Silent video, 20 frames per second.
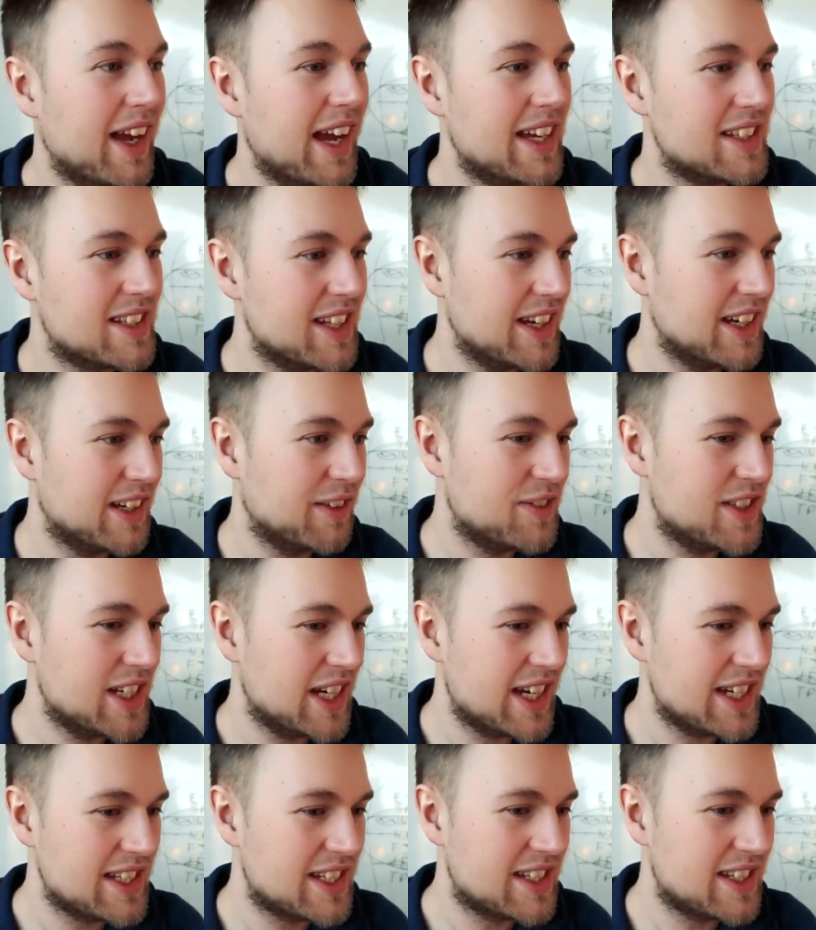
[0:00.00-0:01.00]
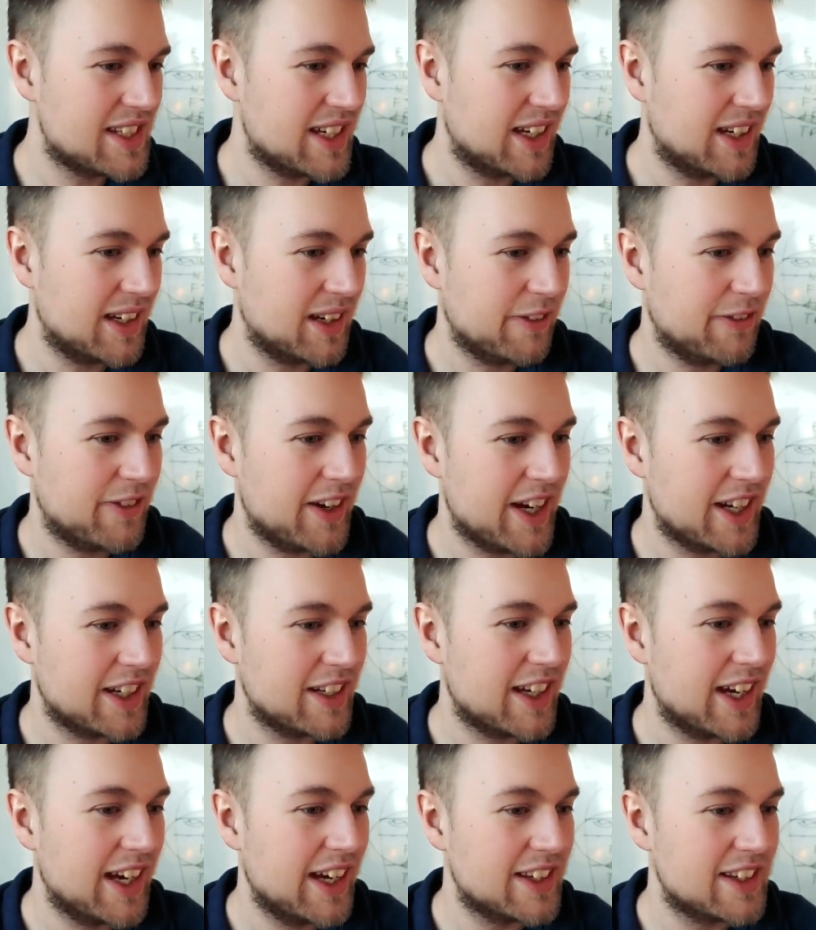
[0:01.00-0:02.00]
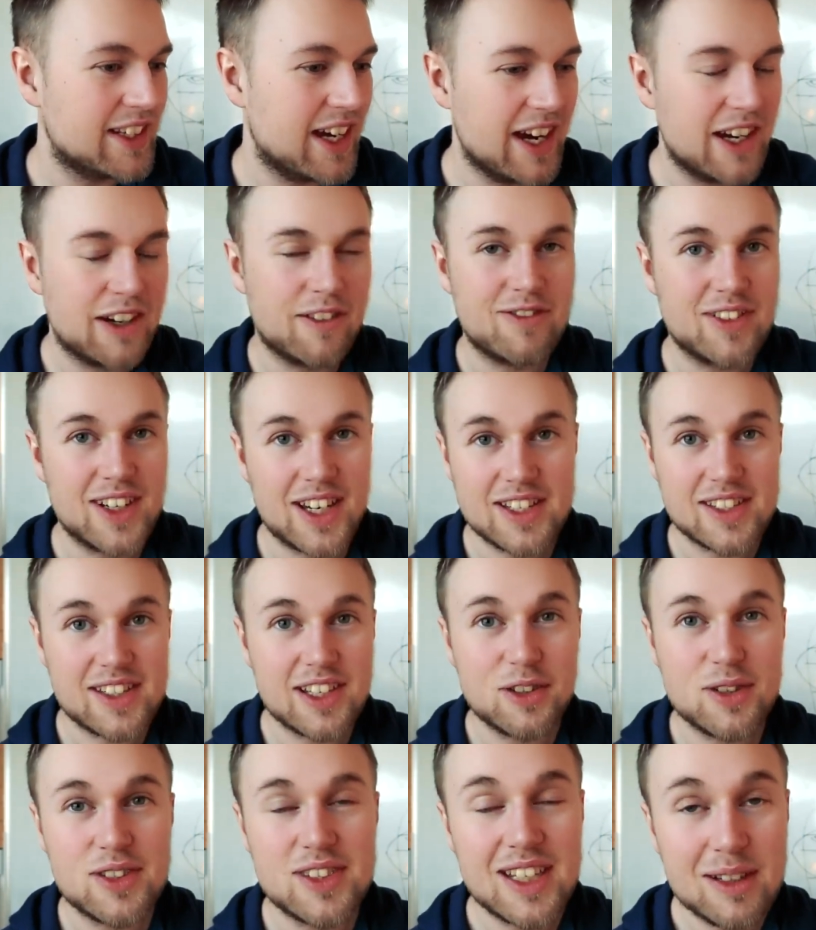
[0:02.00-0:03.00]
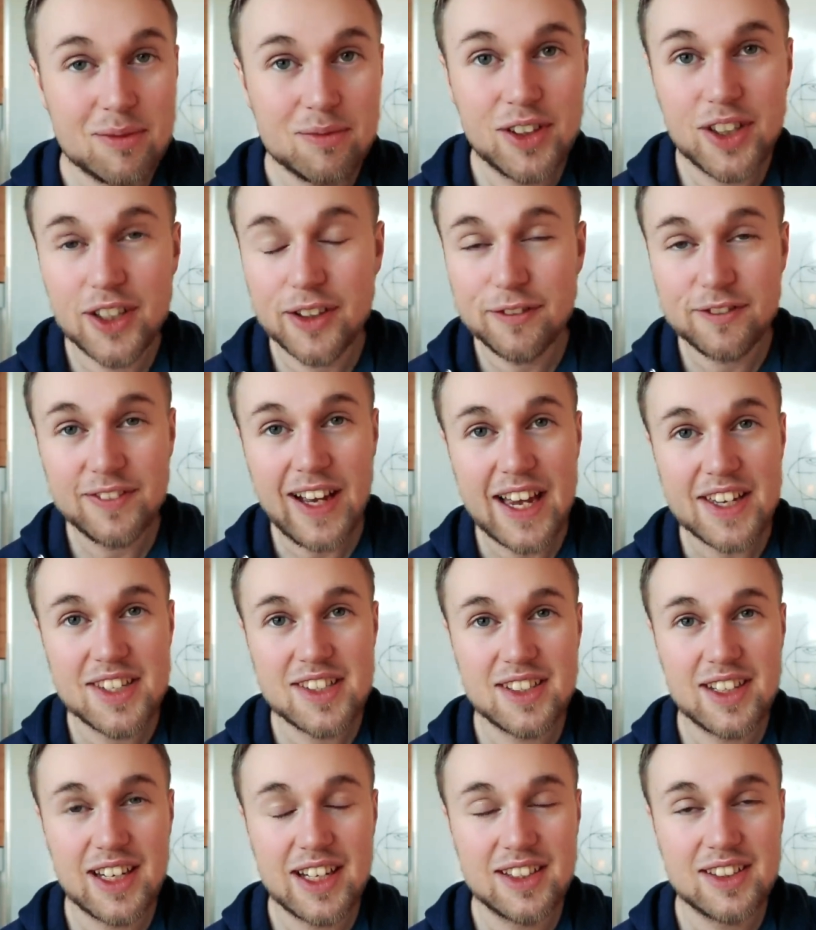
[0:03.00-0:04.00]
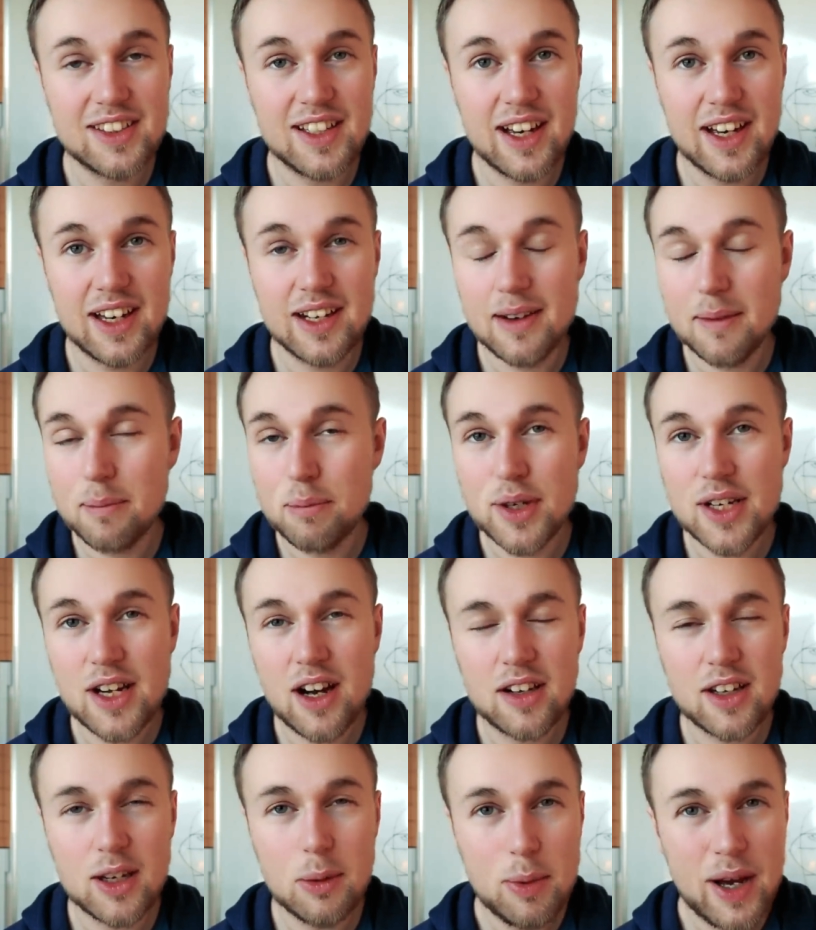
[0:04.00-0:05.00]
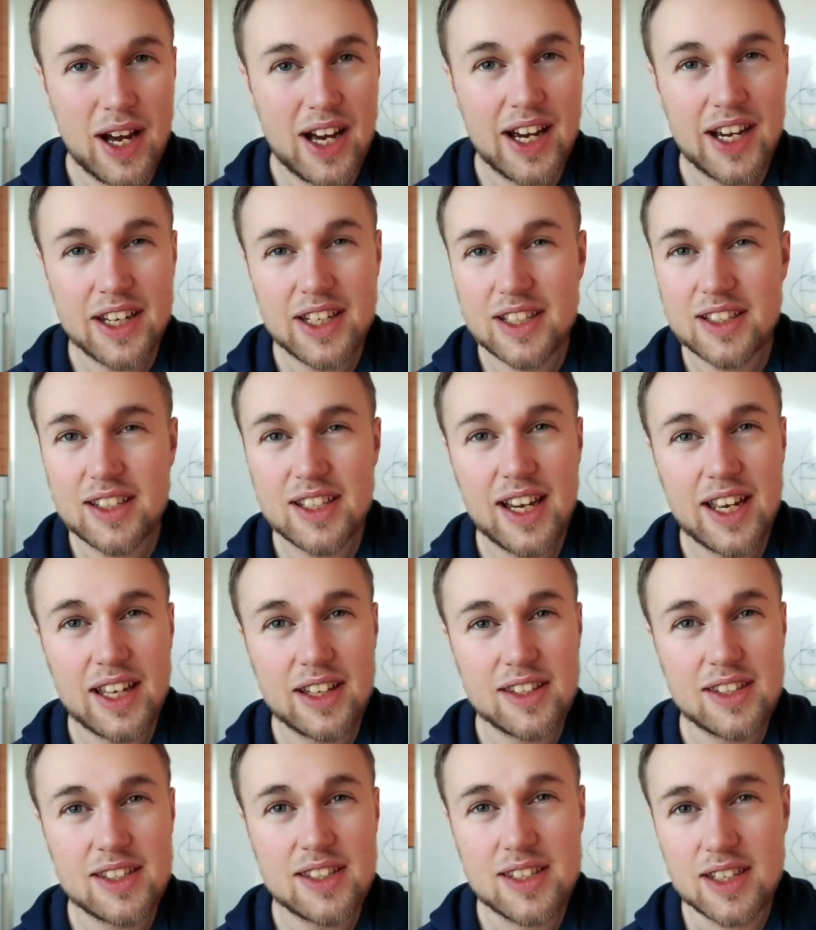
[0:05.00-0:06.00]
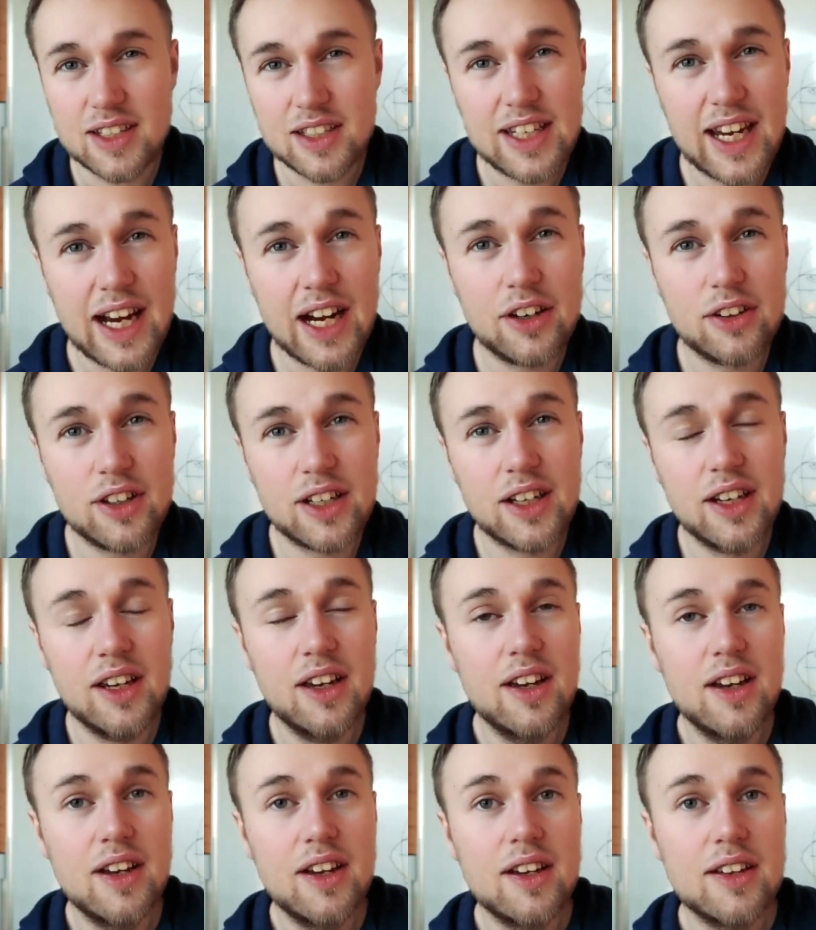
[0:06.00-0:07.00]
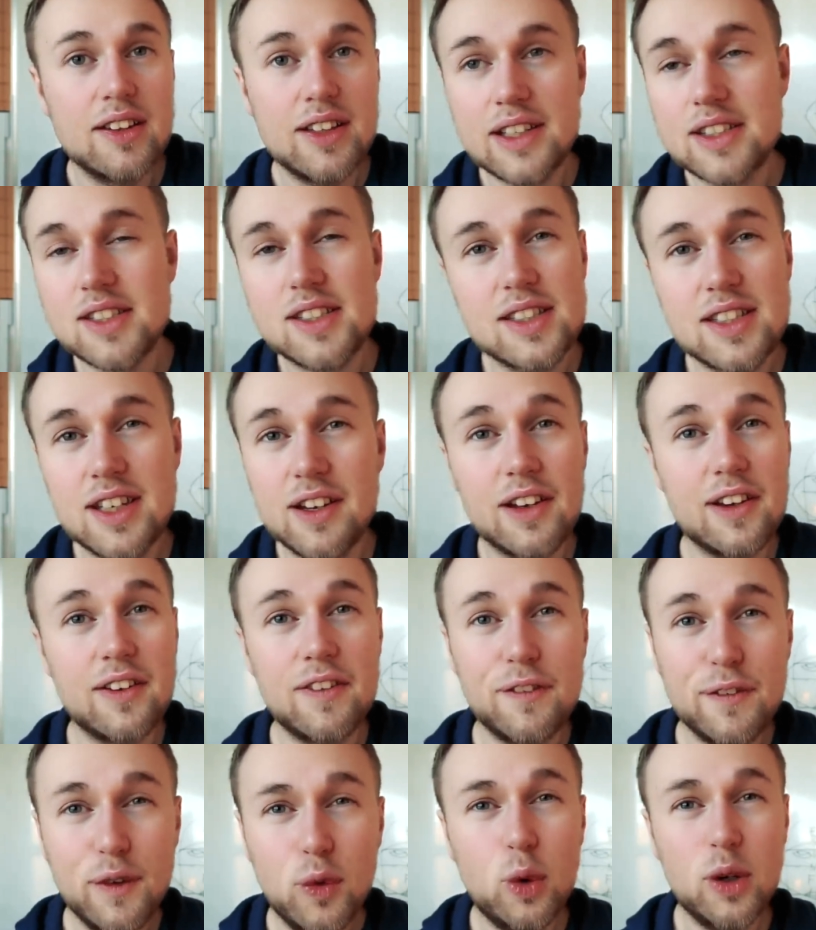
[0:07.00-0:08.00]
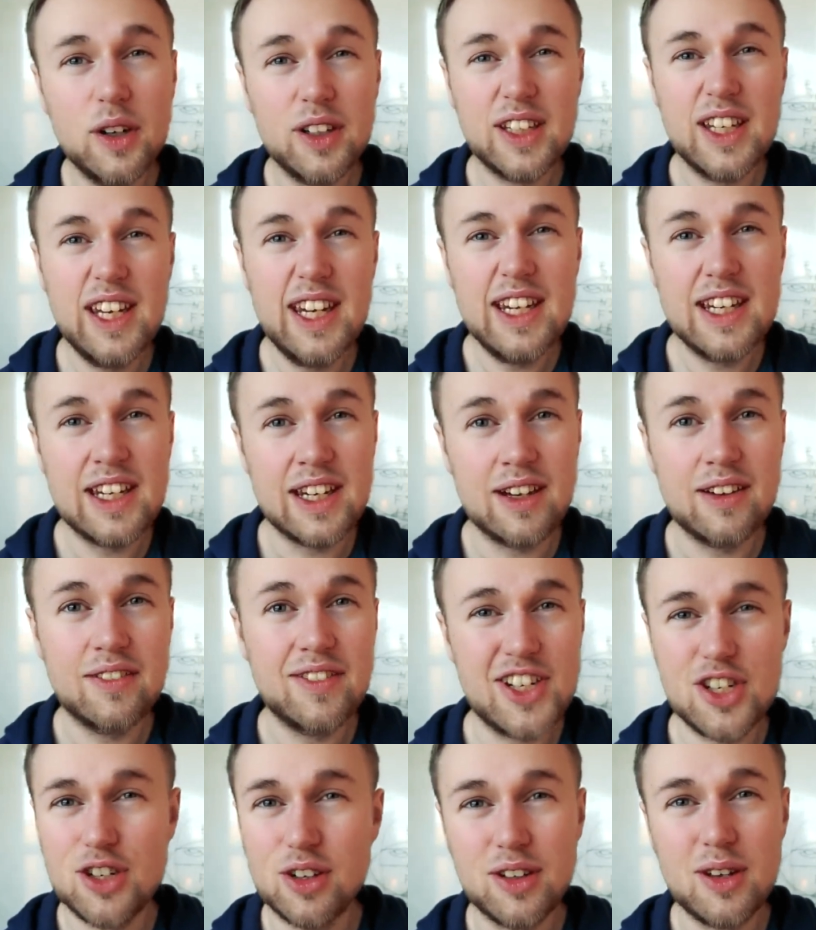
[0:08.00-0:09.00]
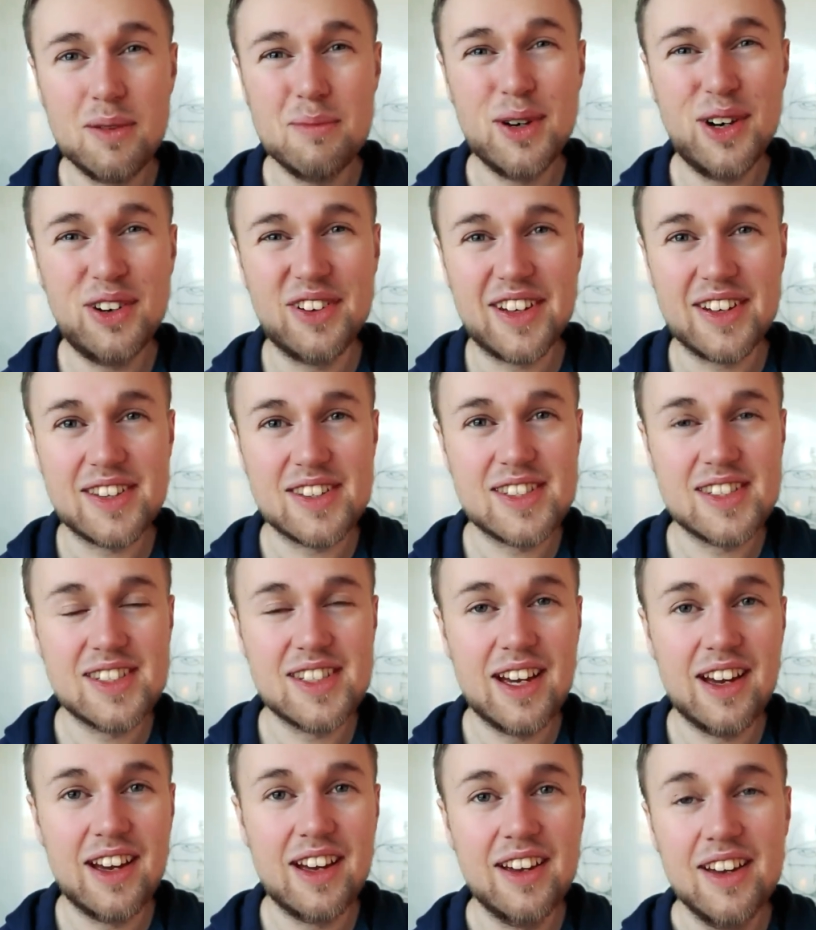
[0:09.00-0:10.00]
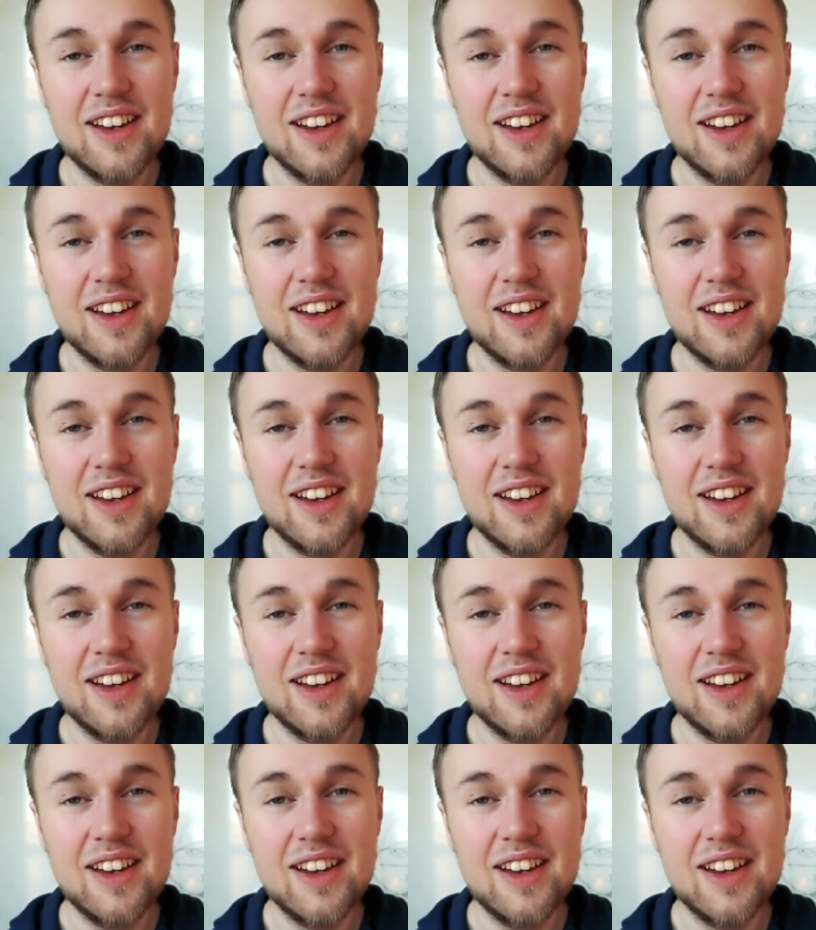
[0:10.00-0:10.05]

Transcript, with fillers: as INFJs, I find that INFJs tend to seem very fascinated, preoccupied, intense, and caring. That's the four key visual components.